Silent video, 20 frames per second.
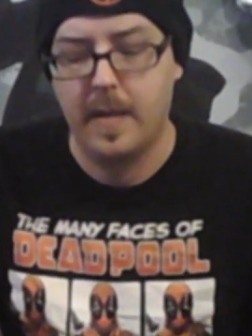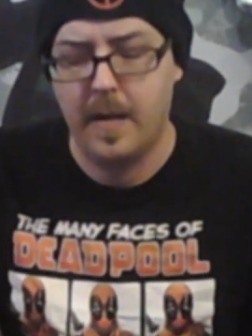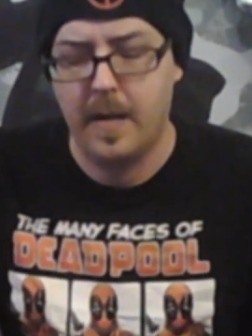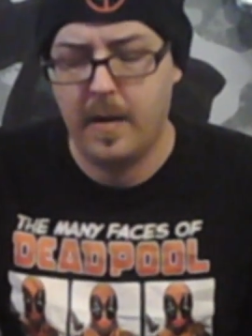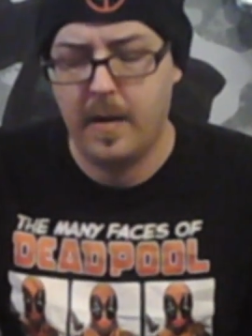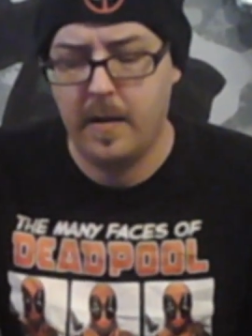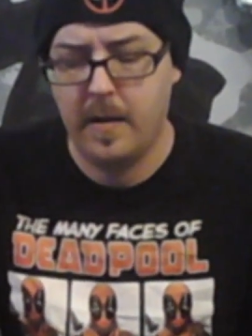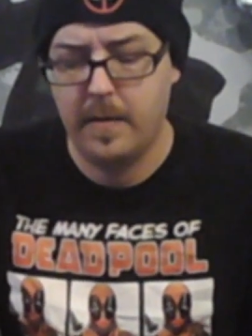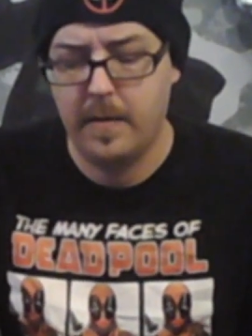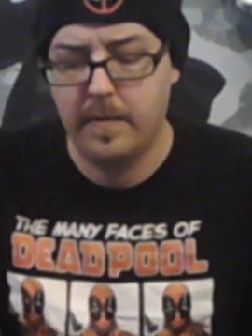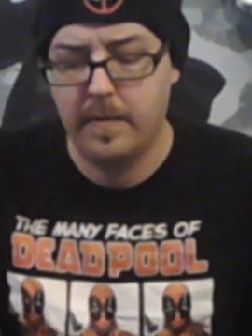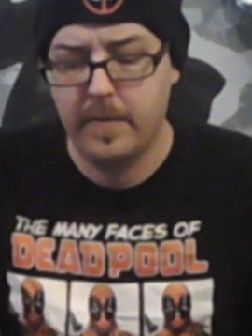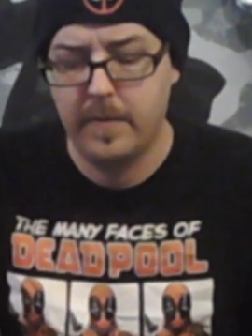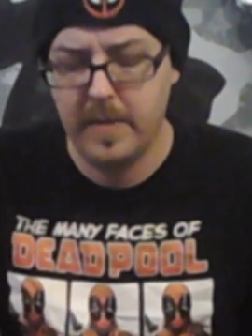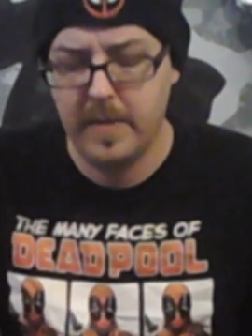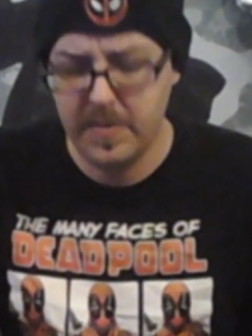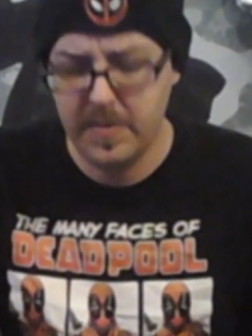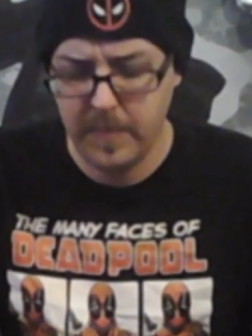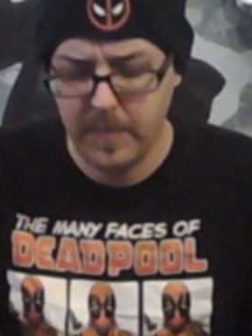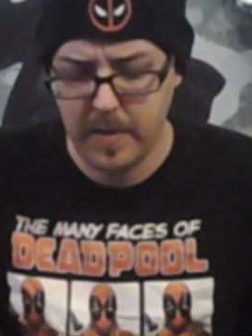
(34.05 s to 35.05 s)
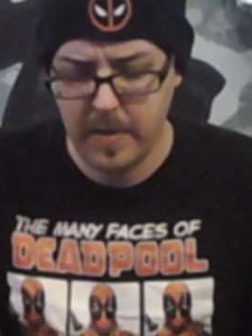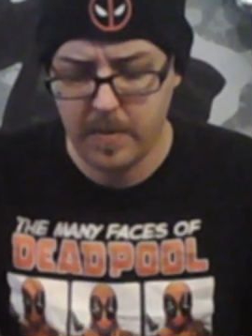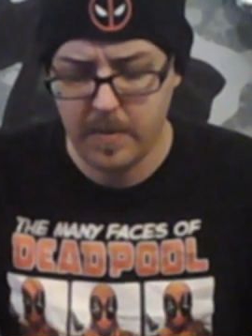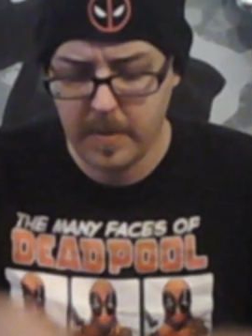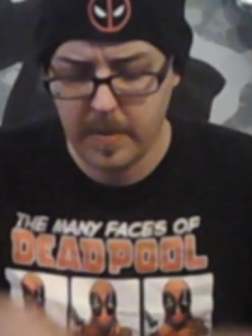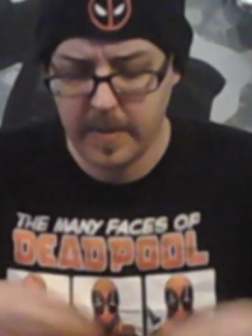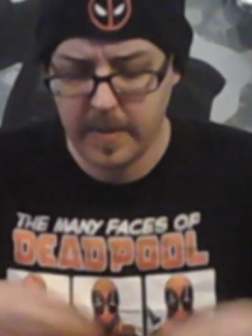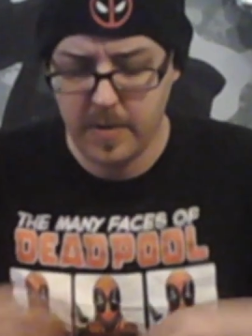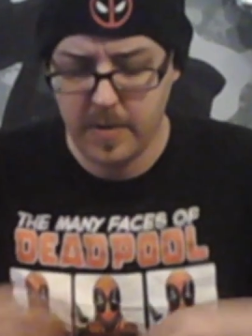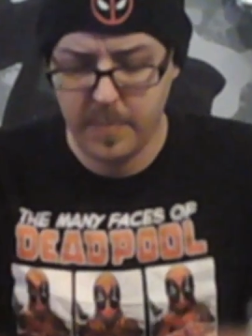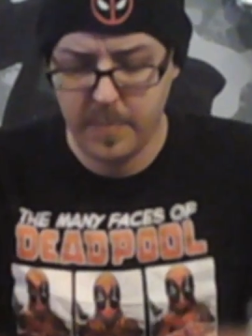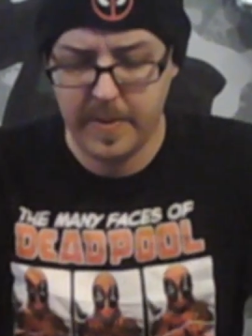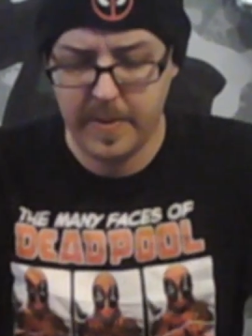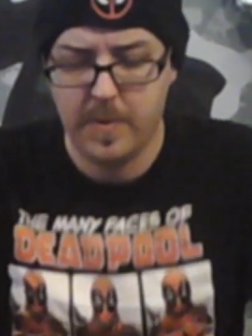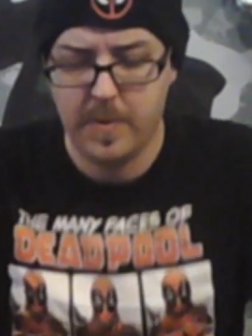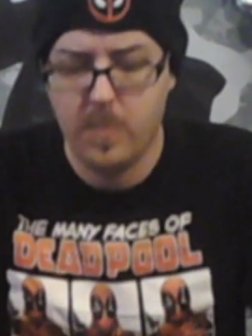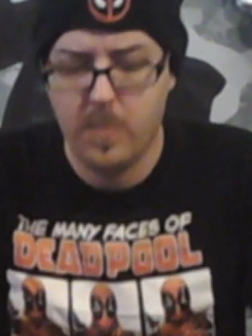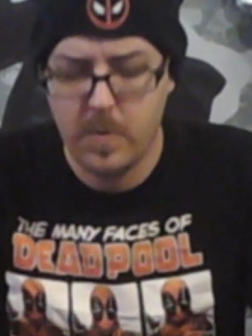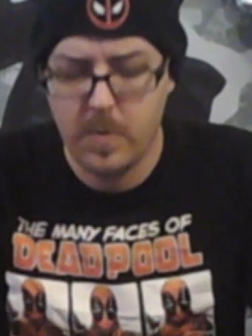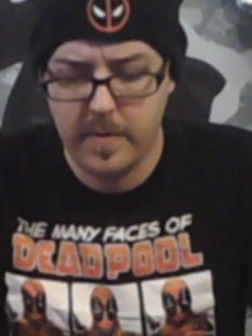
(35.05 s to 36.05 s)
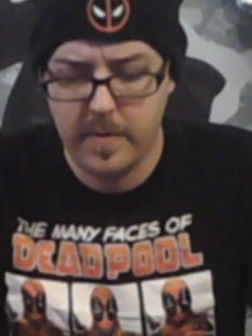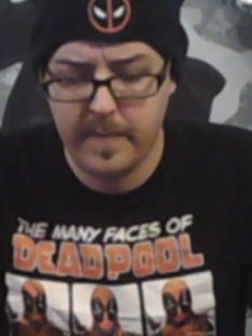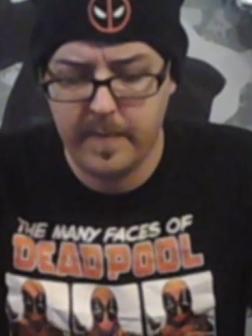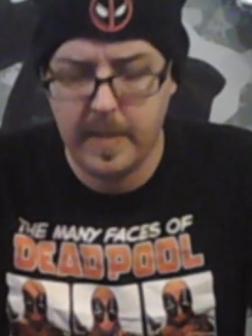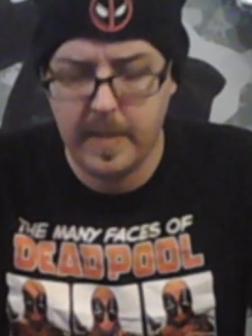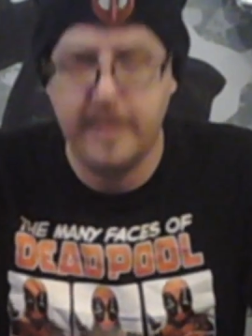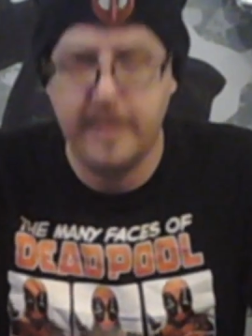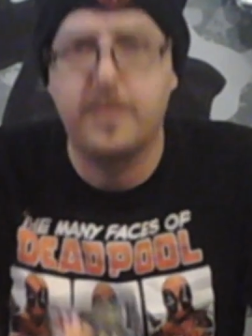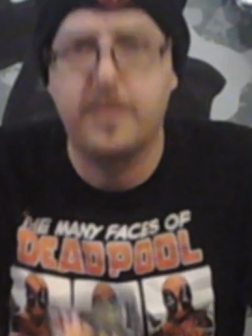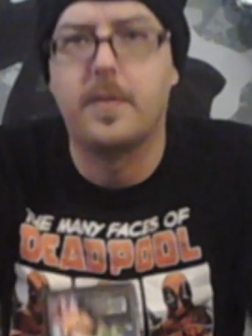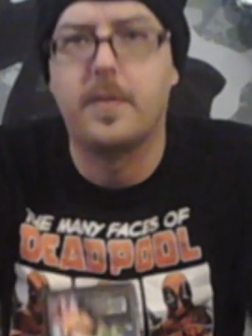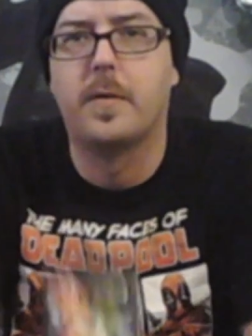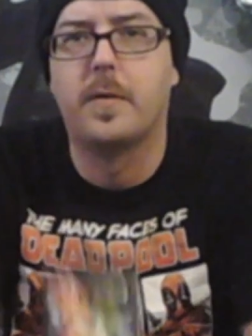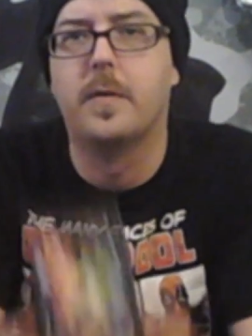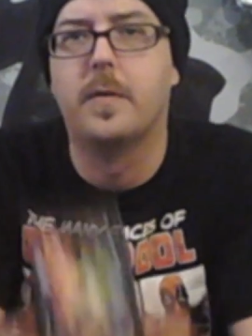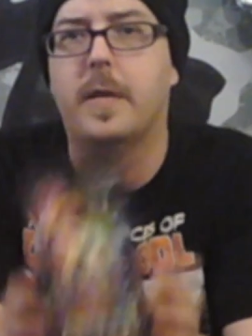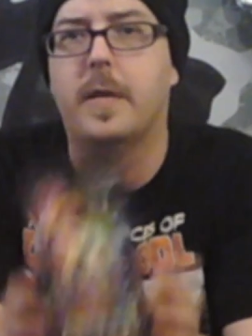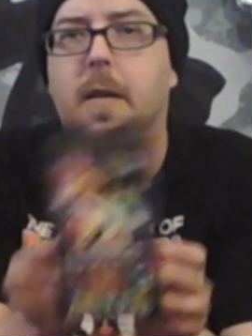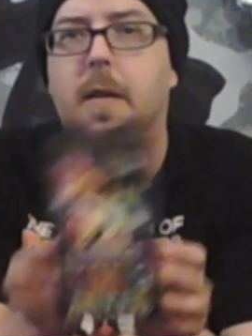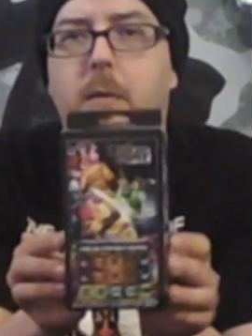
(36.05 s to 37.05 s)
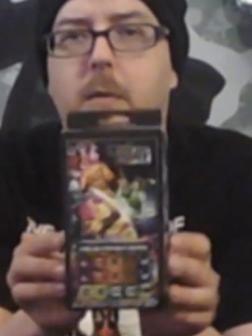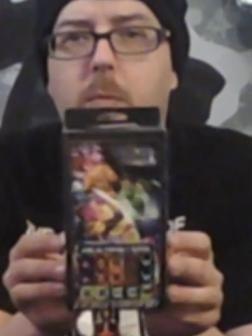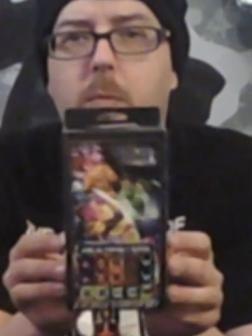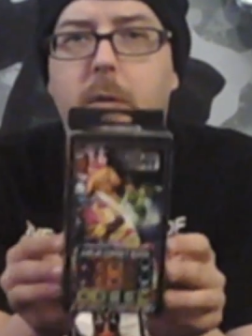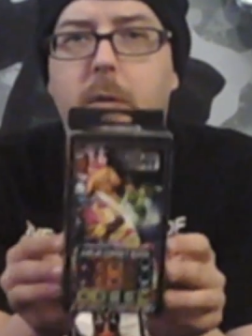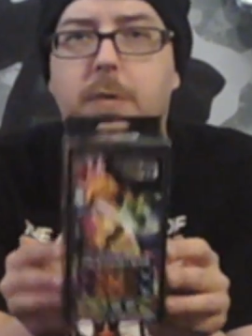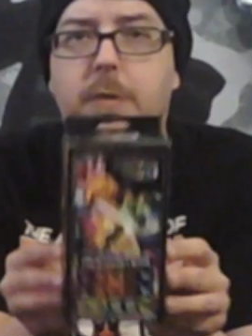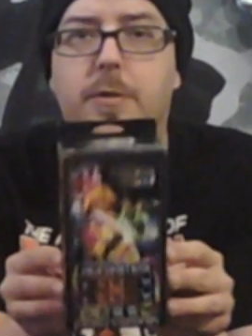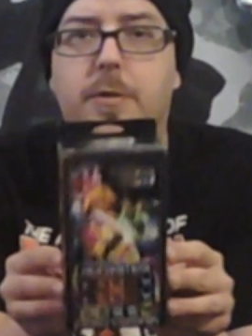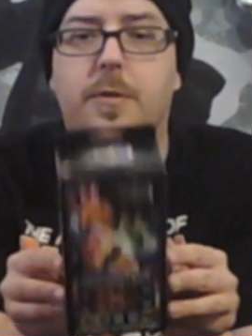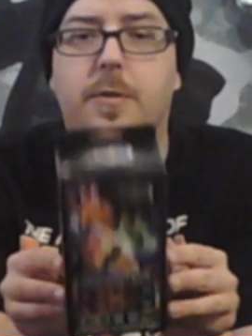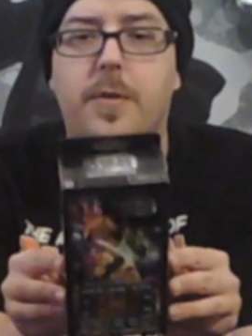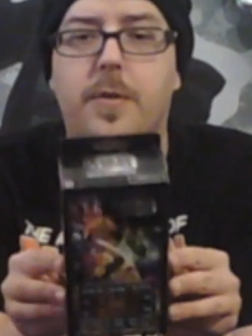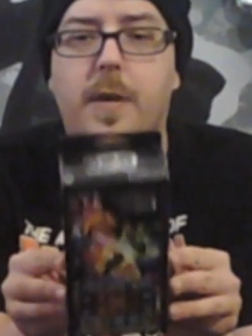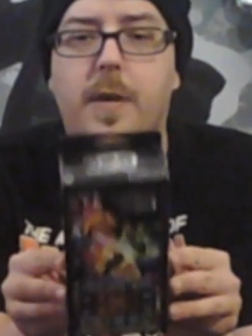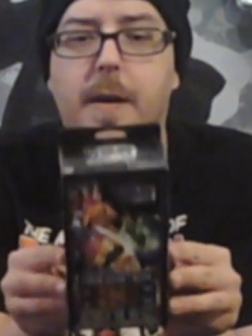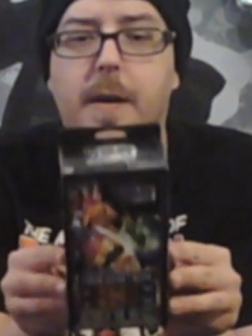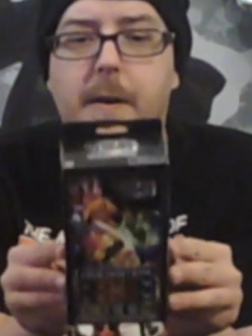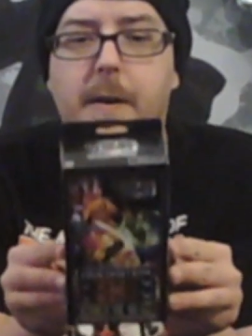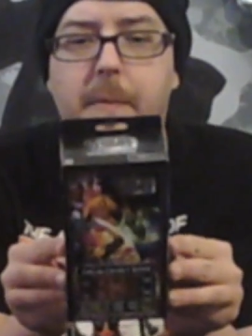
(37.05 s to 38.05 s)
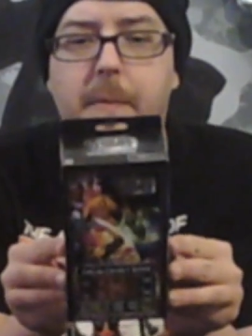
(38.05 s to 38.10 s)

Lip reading: For this video, we're going to open the War of Light starter deck, which